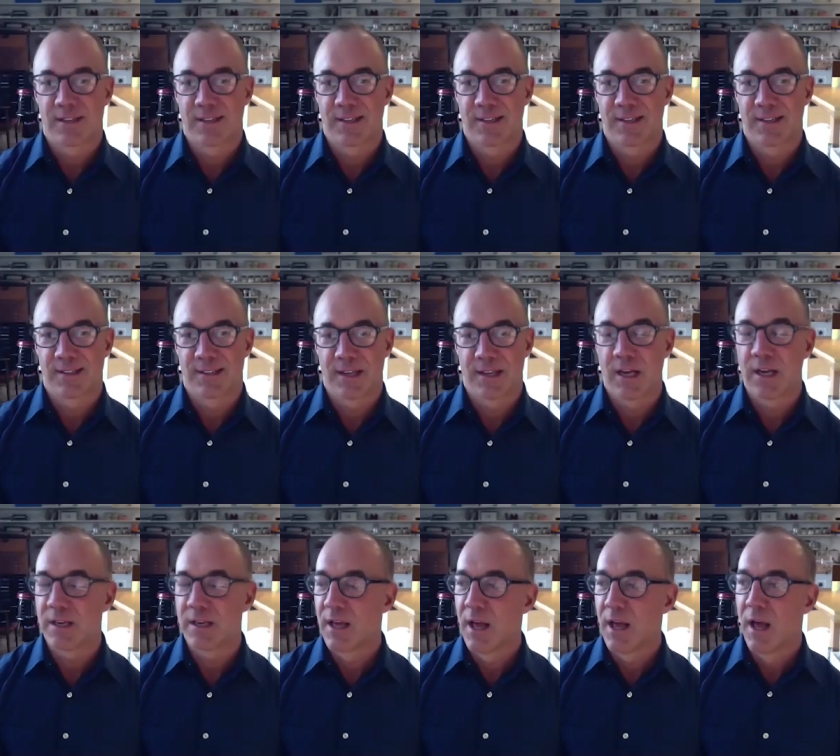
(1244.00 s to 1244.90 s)
yeah
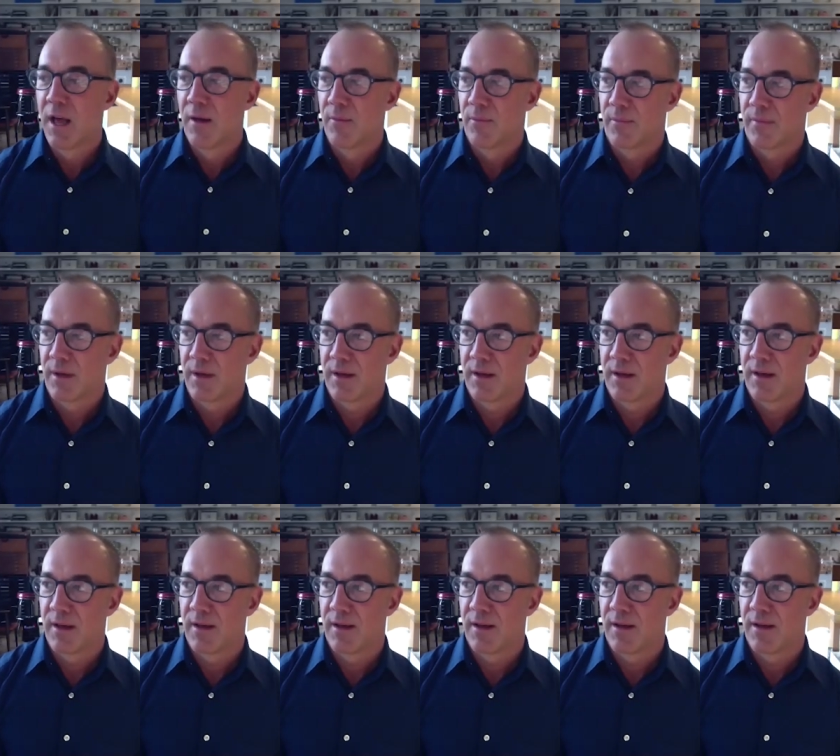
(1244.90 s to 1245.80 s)
i
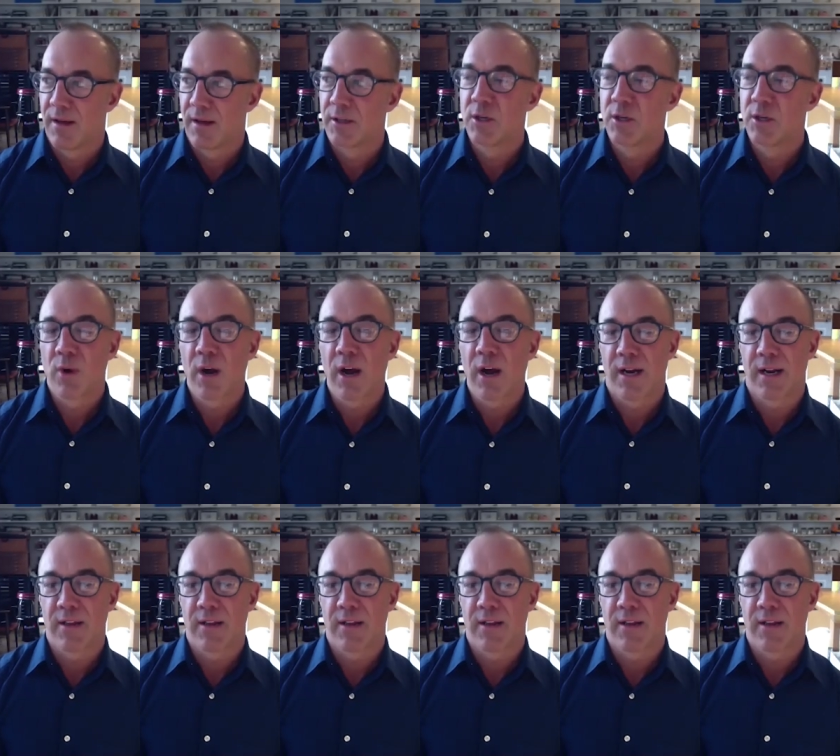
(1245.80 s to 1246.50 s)
you're right.